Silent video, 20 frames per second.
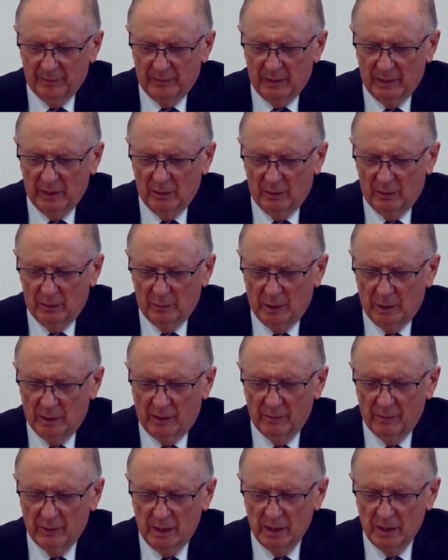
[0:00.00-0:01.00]
Lord,
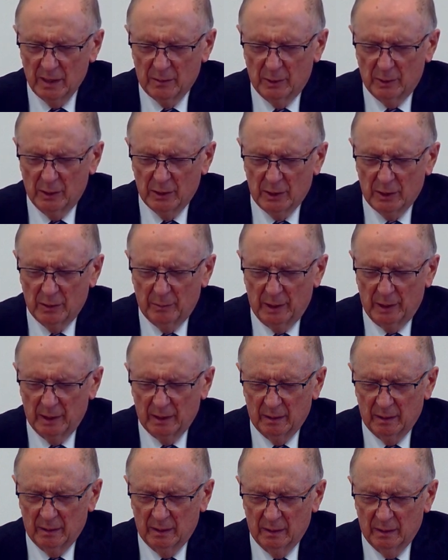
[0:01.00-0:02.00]
wherever he's worshipping,
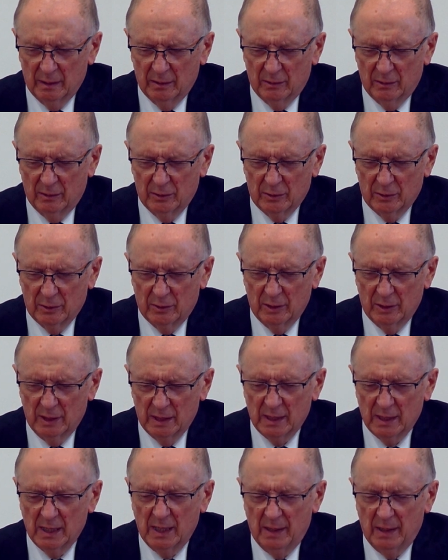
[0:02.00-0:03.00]
Lord, draw near
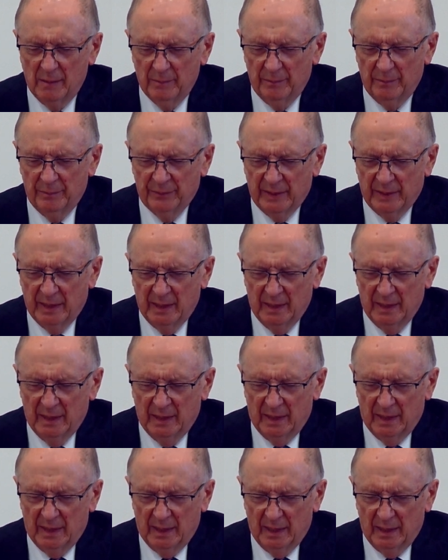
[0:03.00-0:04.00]
to him
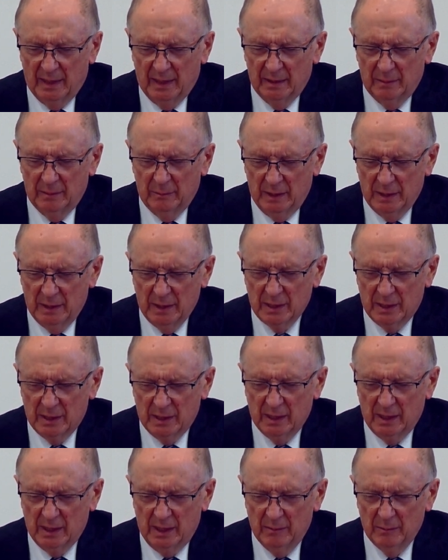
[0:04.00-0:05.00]
and minister
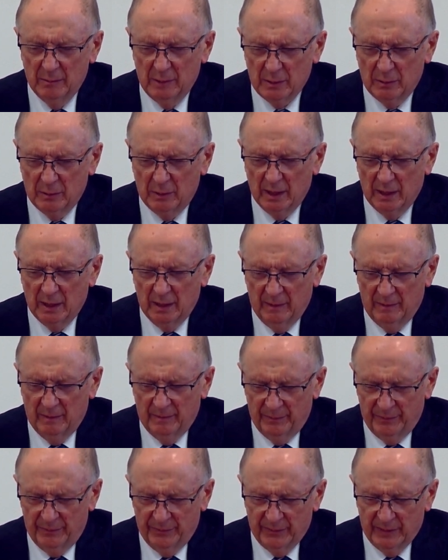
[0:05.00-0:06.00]
to him as well.
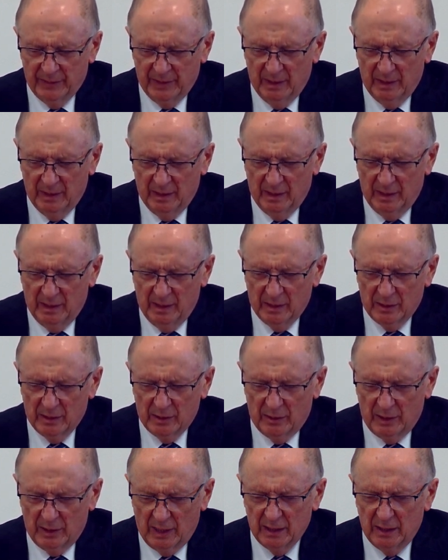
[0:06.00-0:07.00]
So
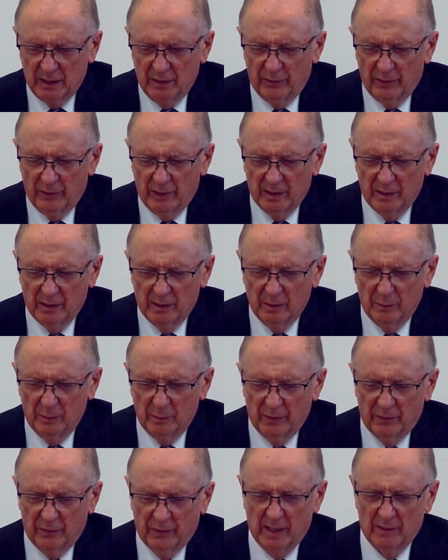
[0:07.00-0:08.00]
thank you, Father, that
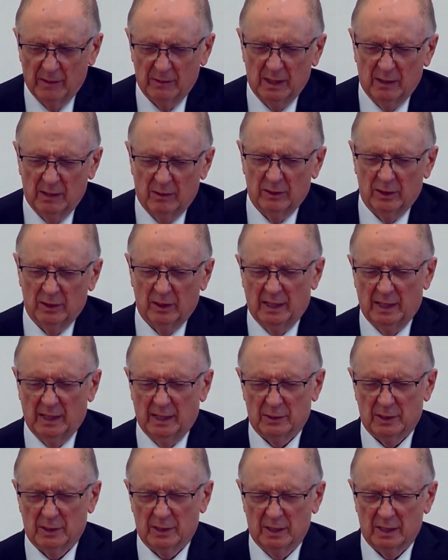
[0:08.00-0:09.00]
we're found here in your
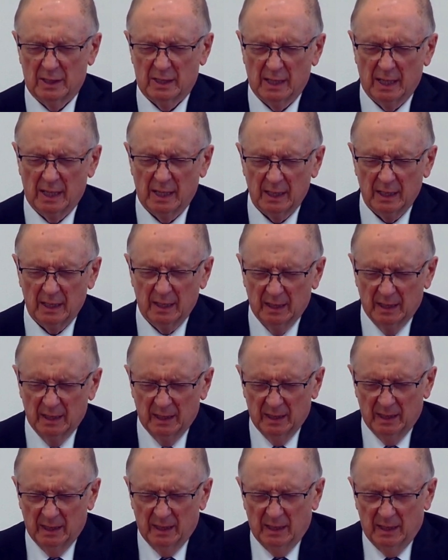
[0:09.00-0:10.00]
house this day.
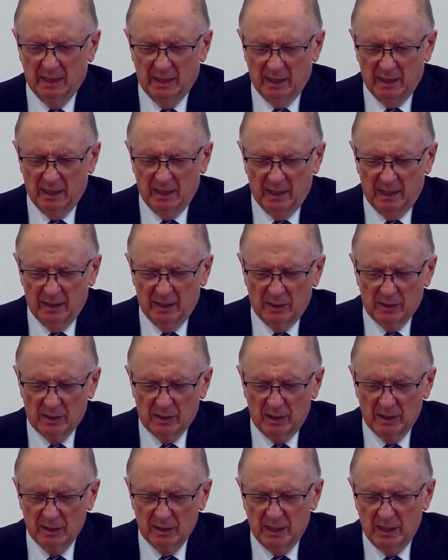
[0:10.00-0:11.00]
Uh, just
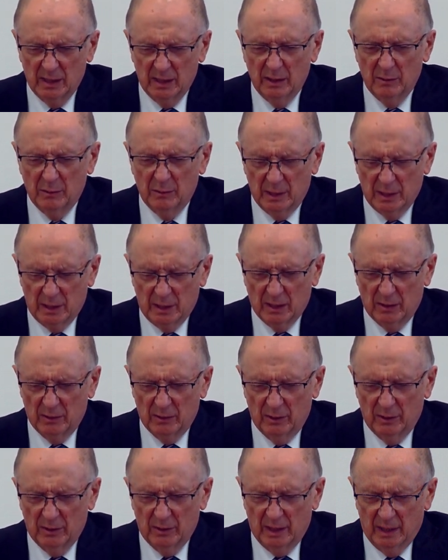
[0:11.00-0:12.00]
continue with us,
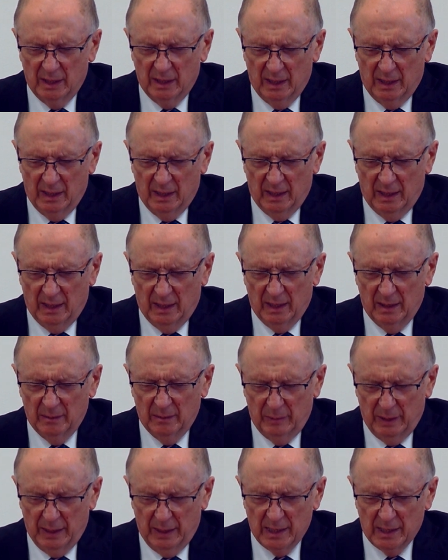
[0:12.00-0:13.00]
Lord, and
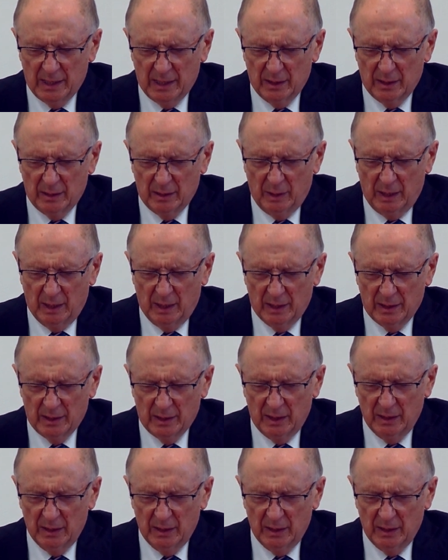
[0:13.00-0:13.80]
bless us, we ask.